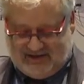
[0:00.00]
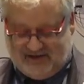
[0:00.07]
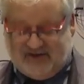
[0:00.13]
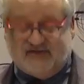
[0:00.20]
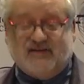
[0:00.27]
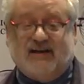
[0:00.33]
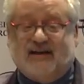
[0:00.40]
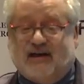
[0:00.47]

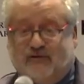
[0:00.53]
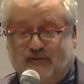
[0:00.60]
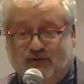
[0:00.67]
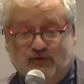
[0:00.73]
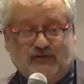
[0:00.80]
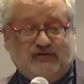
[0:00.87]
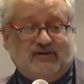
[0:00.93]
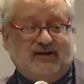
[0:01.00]
This is not our
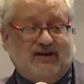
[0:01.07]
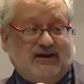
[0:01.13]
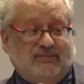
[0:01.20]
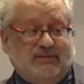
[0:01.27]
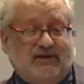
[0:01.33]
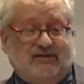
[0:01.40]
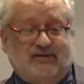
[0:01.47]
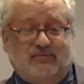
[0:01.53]
first
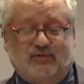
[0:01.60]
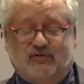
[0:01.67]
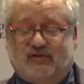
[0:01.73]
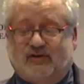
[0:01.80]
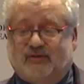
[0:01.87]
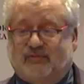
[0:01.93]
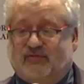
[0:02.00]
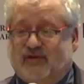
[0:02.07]
time at the
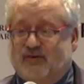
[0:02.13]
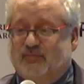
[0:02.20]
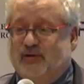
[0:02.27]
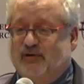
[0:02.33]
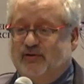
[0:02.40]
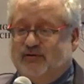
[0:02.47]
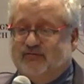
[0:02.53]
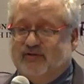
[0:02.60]
Museum of the
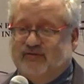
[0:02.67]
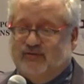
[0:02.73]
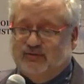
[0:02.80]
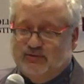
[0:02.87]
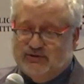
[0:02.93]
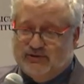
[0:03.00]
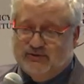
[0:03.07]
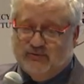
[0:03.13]
American
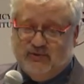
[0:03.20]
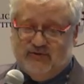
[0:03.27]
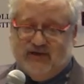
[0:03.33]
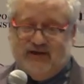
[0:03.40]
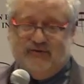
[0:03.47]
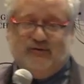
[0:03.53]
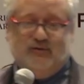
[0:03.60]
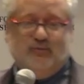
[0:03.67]
Revolution. We've
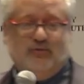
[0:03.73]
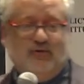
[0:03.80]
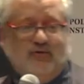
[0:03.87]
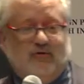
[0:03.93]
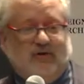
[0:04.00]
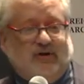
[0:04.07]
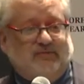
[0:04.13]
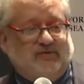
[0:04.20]
had a few
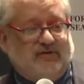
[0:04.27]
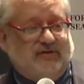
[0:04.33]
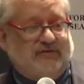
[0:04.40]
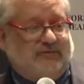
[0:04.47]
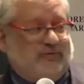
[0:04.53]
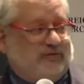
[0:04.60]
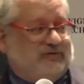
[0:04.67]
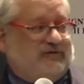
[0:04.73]
programs
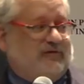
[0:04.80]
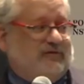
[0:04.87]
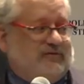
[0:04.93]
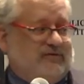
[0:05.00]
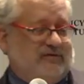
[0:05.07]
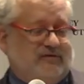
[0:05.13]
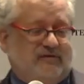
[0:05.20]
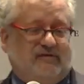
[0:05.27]
here for
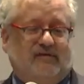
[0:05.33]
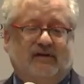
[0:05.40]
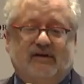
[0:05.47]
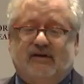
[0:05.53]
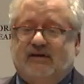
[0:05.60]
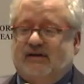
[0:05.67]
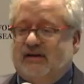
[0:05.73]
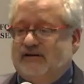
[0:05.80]
students
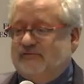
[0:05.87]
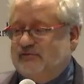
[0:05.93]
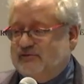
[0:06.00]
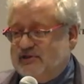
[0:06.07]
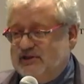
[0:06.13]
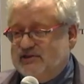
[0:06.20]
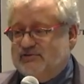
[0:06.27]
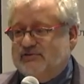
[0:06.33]
and for
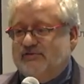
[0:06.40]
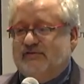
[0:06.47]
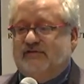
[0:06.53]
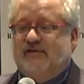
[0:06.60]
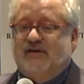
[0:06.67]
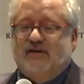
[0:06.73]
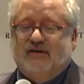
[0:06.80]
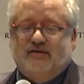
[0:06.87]

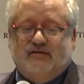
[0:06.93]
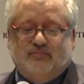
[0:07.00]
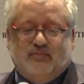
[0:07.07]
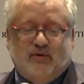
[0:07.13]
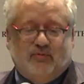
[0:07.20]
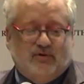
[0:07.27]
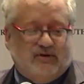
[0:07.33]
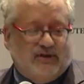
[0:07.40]
teachers,
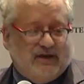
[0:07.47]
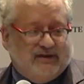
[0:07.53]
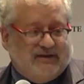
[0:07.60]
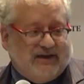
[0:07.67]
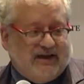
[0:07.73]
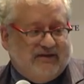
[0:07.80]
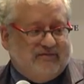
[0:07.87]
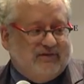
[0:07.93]
but we're glad
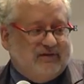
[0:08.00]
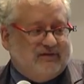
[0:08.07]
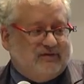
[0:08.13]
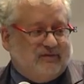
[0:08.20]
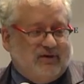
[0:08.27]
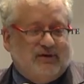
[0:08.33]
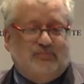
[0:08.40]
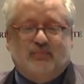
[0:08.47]
to have
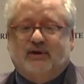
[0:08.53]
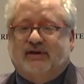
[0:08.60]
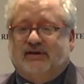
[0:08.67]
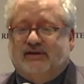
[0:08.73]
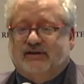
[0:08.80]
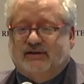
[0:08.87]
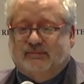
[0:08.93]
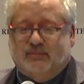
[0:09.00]
this great
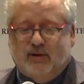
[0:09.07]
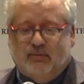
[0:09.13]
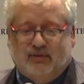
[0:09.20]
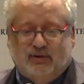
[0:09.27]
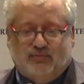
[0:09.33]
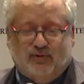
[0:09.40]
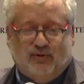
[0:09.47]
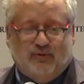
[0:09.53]
big
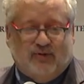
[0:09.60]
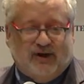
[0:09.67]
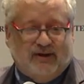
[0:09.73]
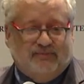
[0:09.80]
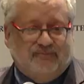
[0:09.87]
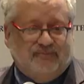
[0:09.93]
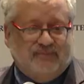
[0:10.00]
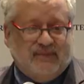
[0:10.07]
public
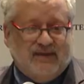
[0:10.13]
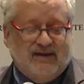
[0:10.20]
program.